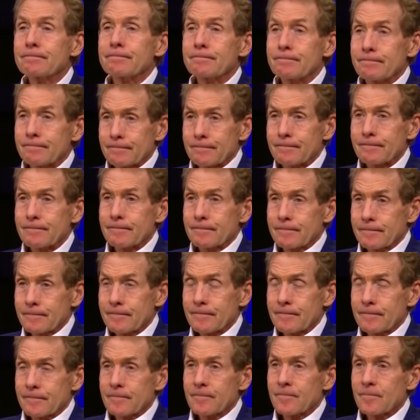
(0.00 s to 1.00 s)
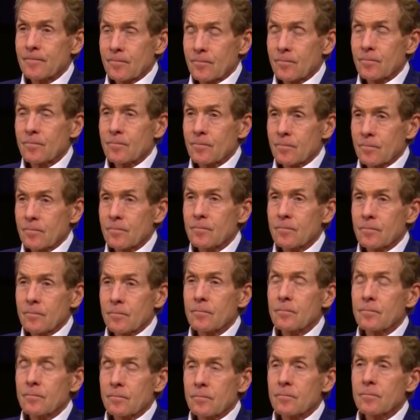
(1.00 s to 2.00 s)

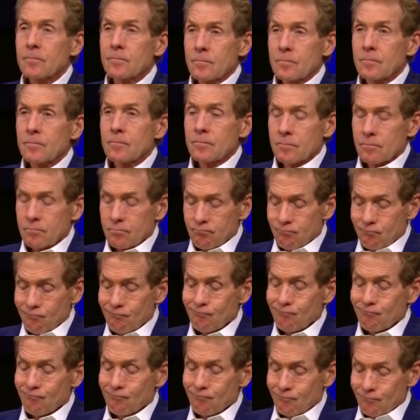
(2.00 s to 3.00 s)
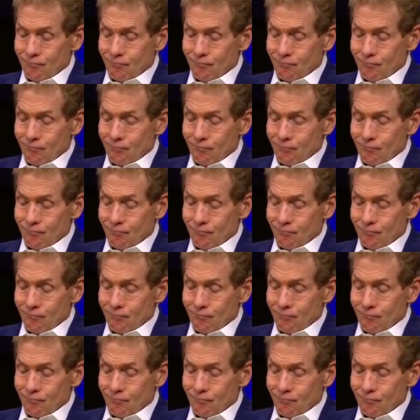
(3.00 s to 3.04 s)
[no speech]